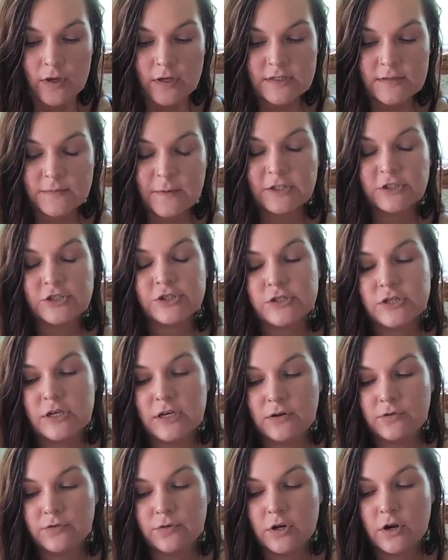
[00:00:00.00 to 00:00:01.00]

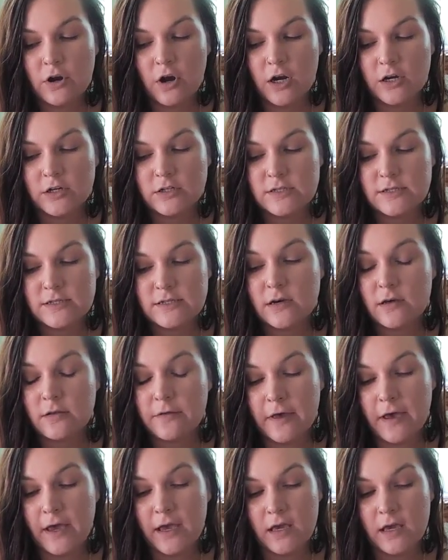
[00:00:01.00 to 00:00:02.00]
especially in regards to
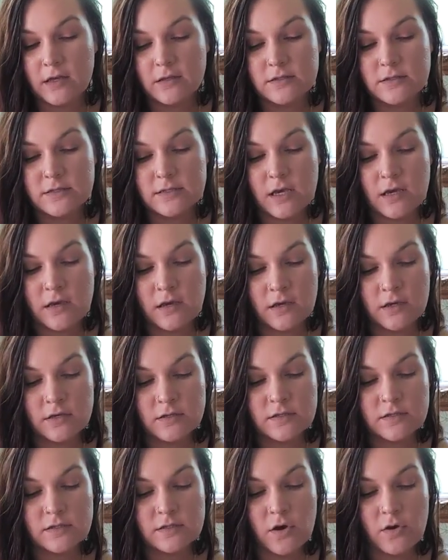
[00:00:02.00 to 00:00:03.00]
clients.
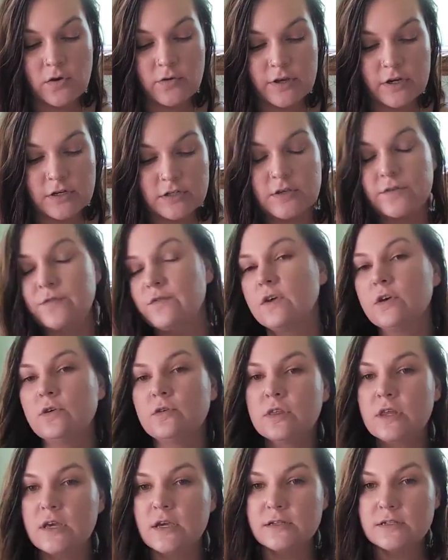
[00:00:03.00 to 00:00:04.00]
So there's a
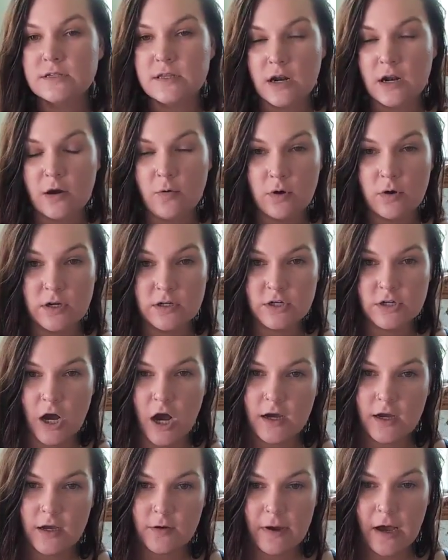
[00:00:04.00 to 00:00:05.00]
few things that I want to
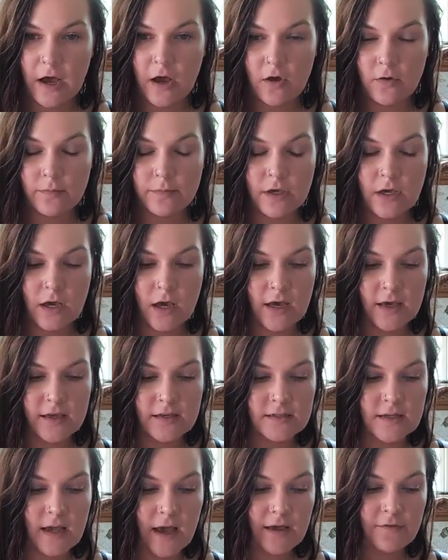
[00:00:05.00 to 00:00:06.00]
talk about
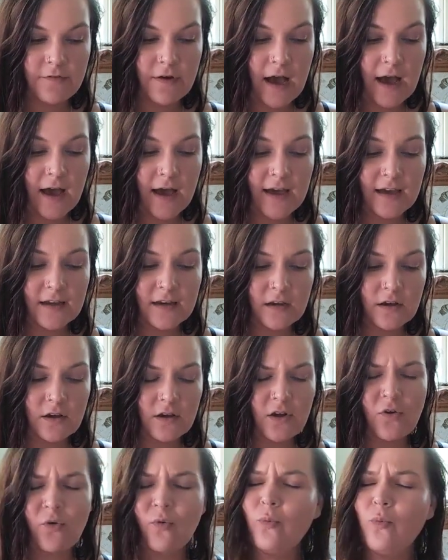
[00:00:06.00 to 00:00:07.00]
because I've had
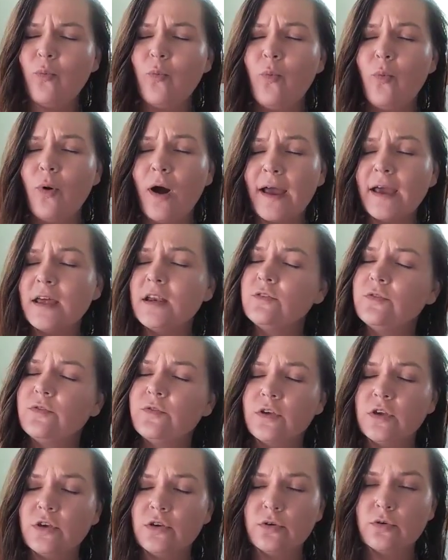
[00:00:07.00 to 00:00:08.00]
quite a
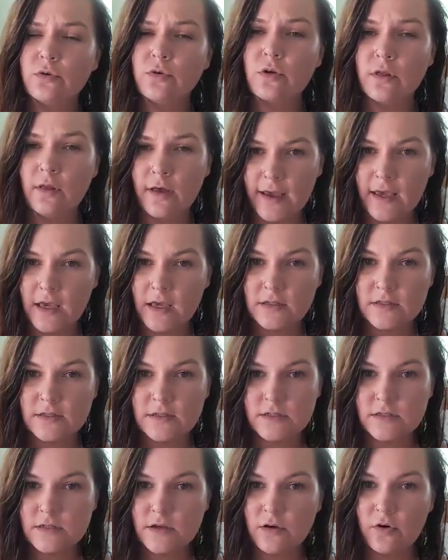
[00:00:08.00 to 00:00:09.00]
few
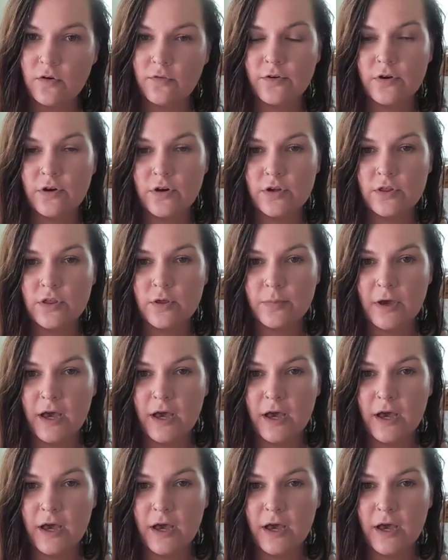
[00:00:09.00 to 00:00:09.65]
clients over the